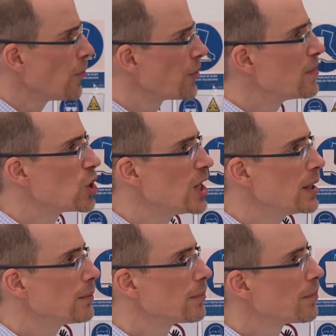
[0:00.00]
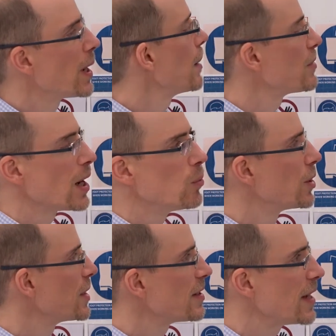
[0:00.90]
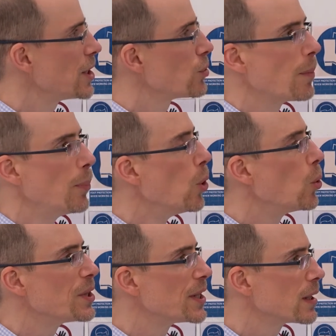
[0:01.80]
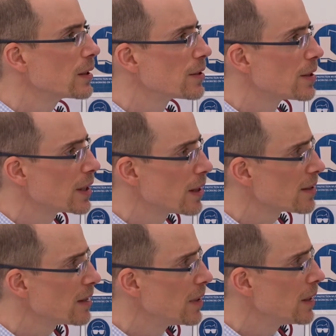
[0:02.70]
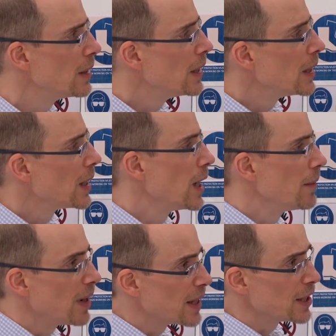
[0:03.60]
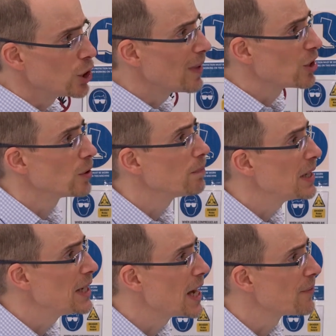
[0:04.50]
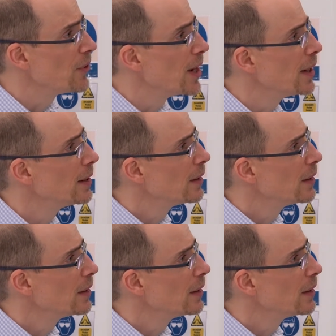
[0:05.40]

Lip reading: off the machine, perhaps I want to send a report to the customer. I think you mentioned PDF there.